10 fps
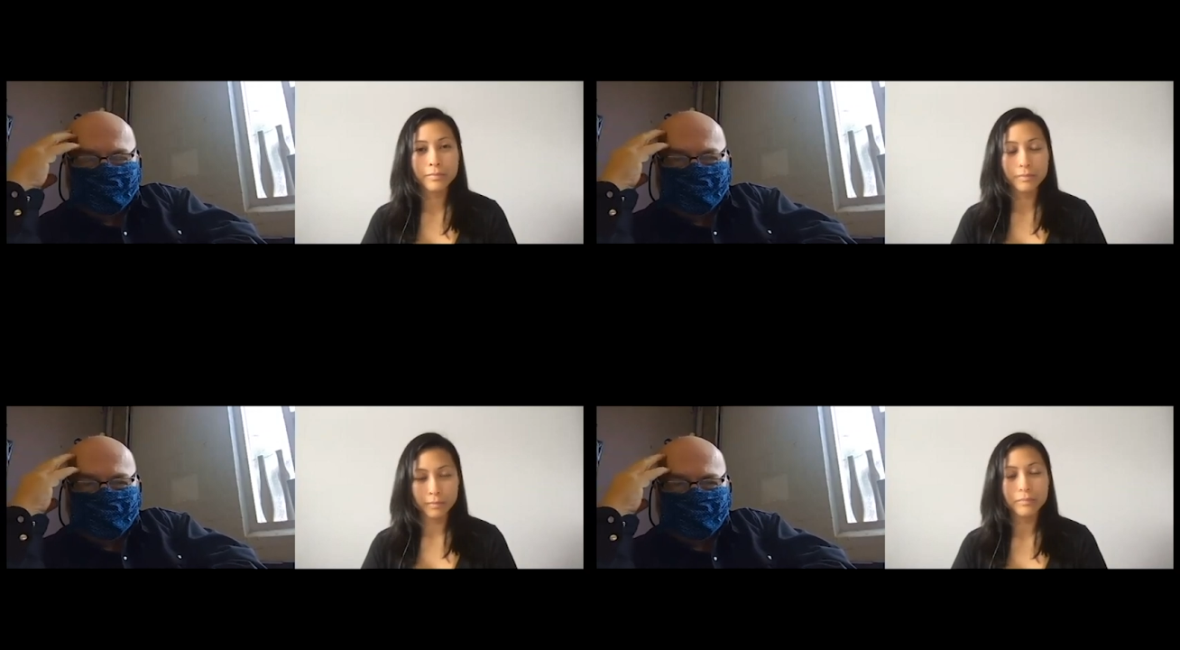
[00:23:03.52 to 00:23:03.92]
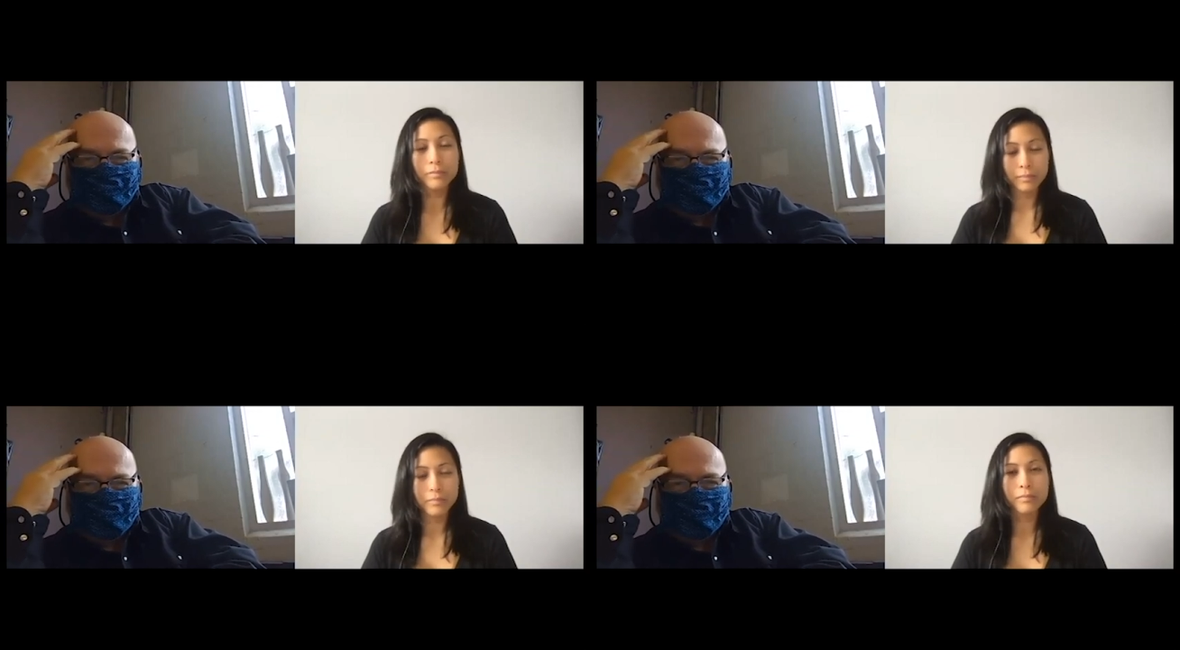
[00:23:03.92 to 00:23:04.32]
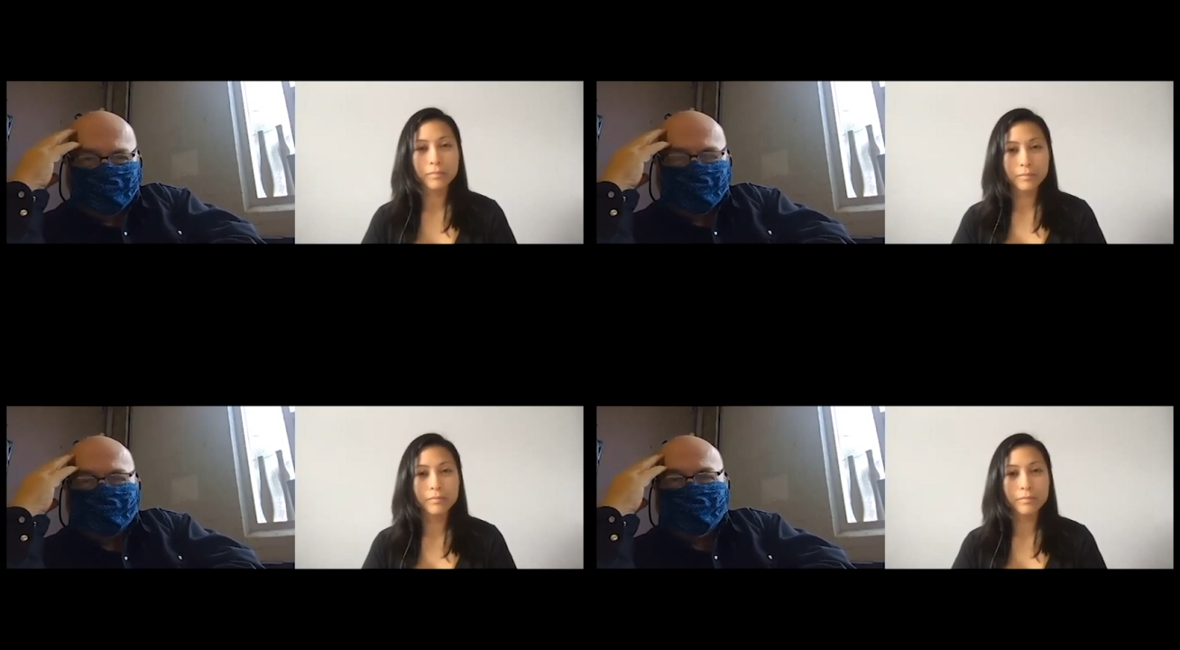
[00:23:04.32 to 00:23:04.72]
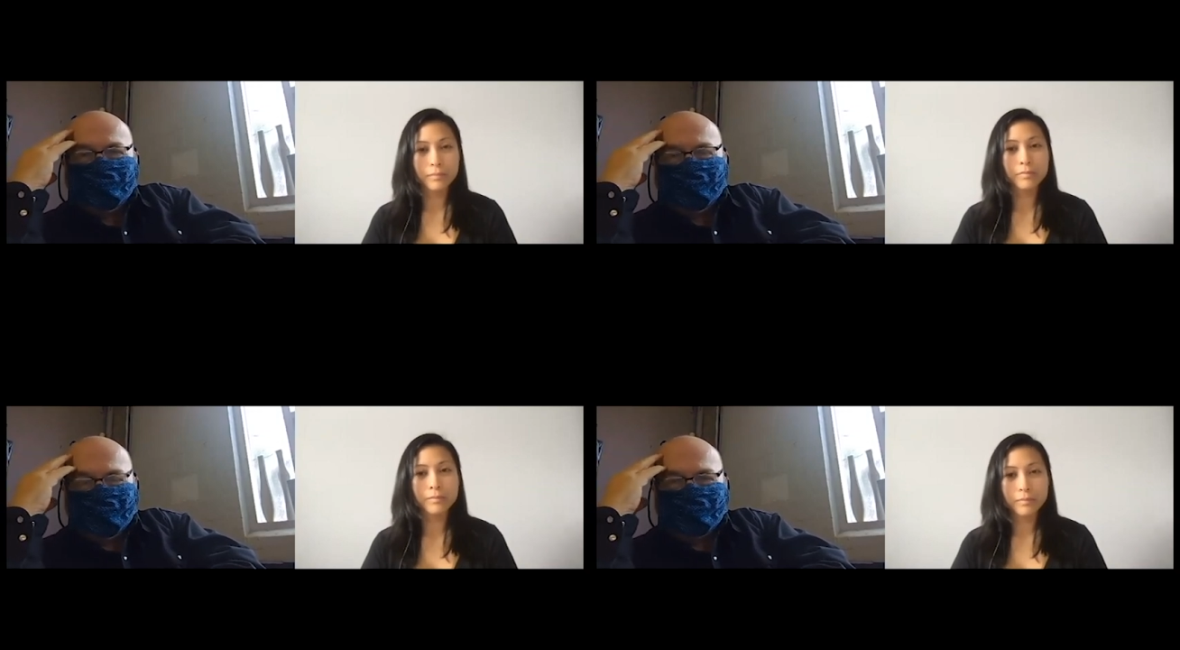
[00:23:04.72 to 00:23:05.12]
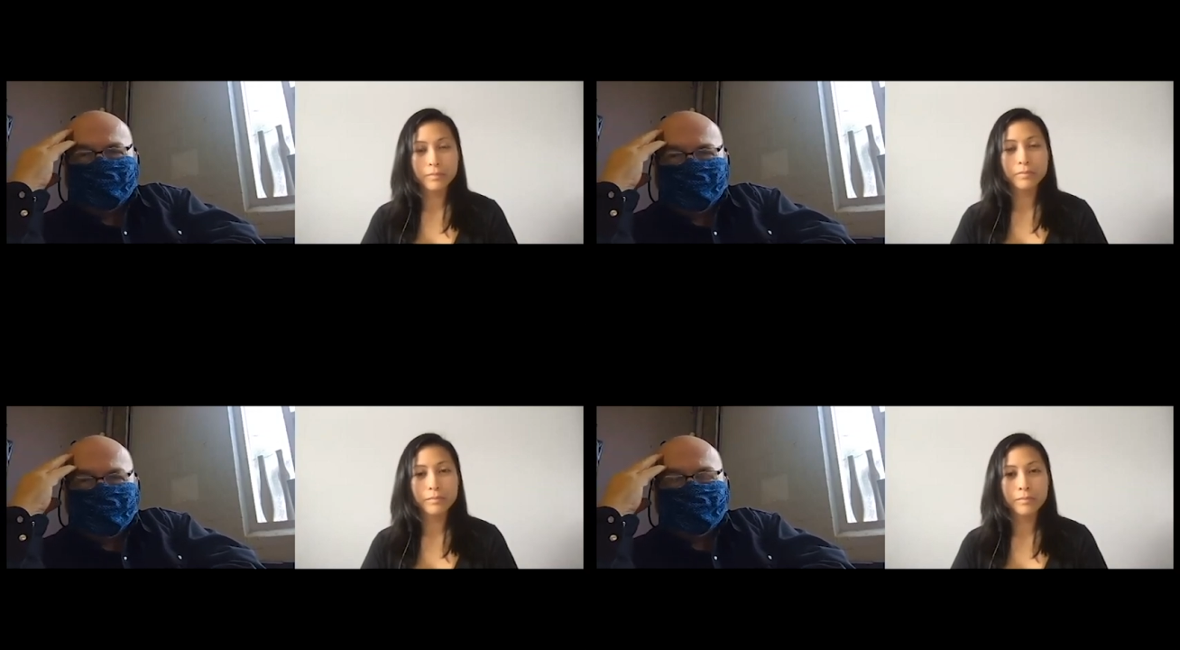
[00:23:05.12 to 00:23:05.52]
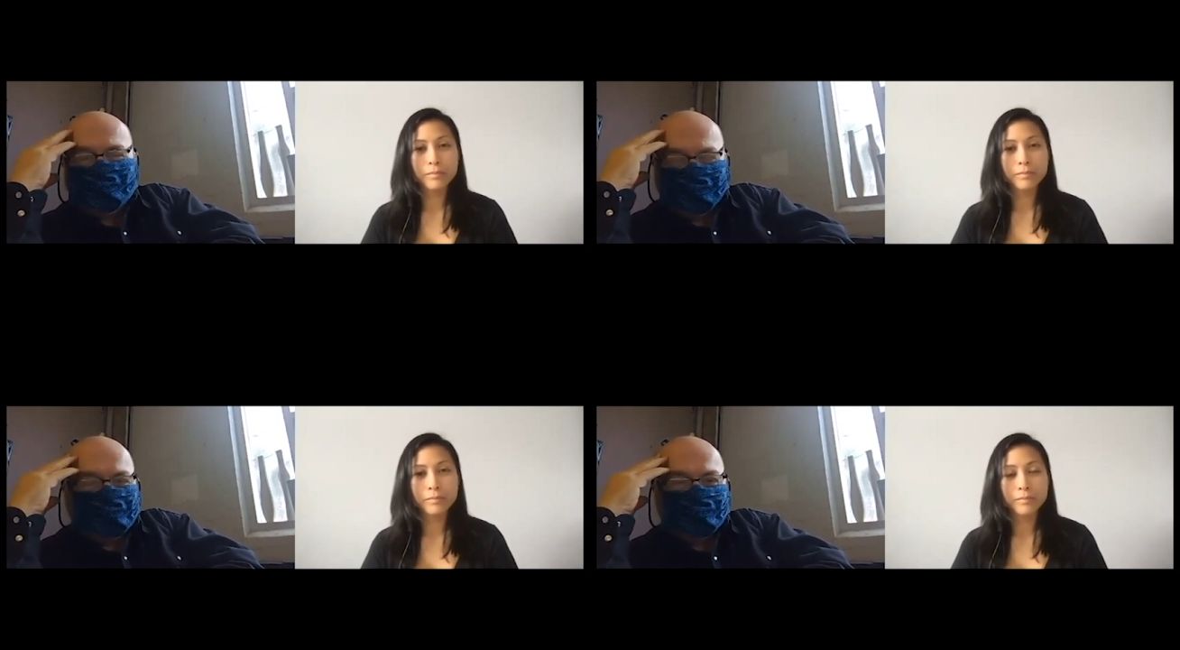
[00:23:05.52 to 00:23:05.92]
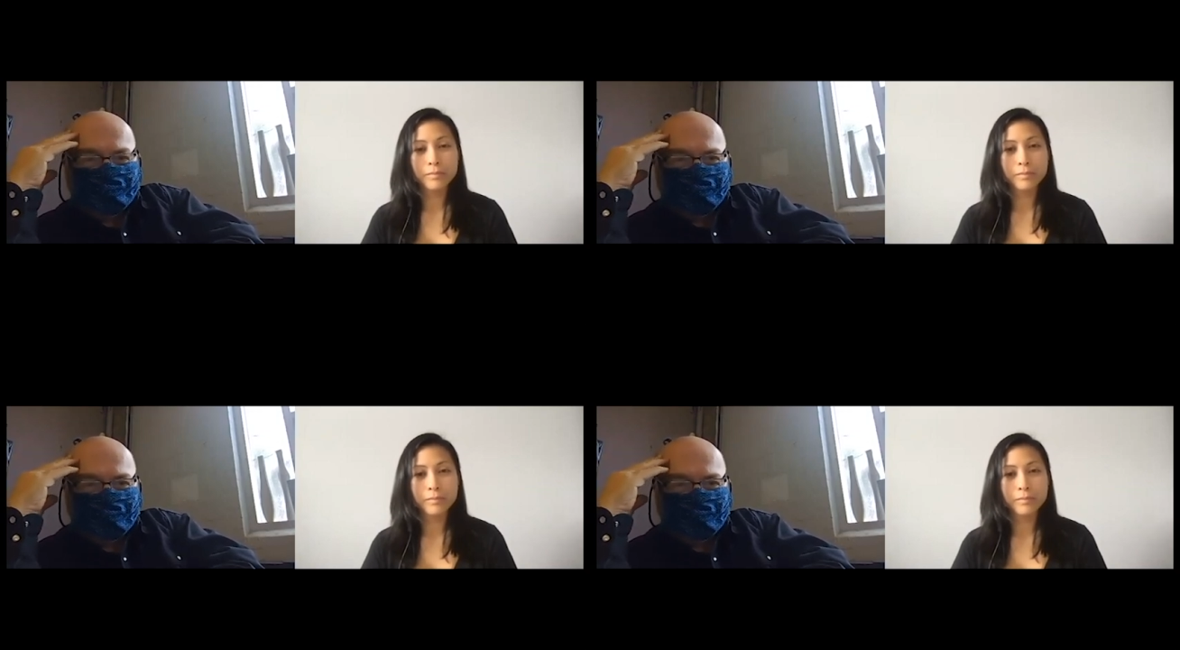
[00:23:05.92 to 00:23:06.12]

Speaker 1: Kind of commun community